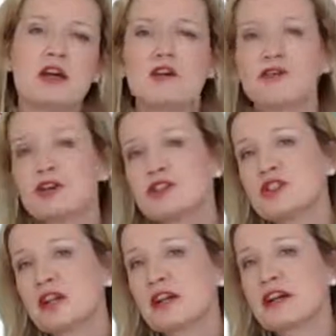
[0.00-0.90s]
First,
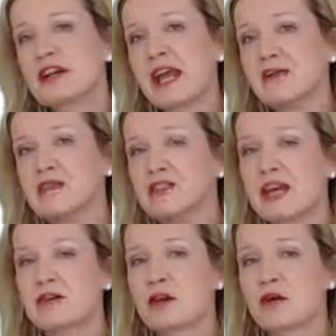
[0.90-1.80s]
you'll learn how to
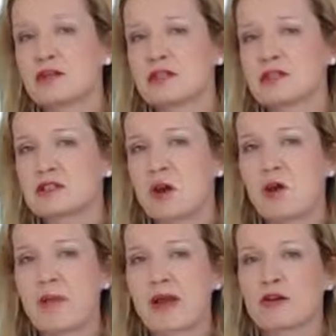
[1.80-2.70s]
download and
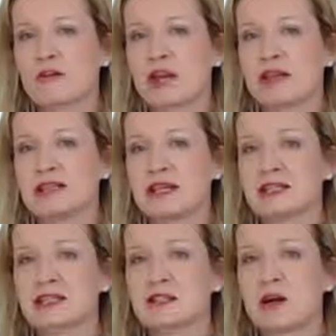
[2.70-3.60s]
install Power BI
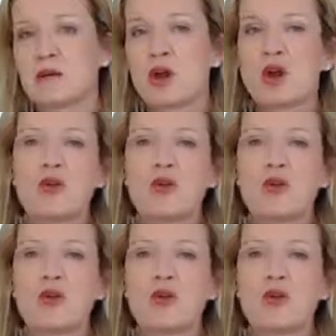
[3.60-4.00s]
Desktop.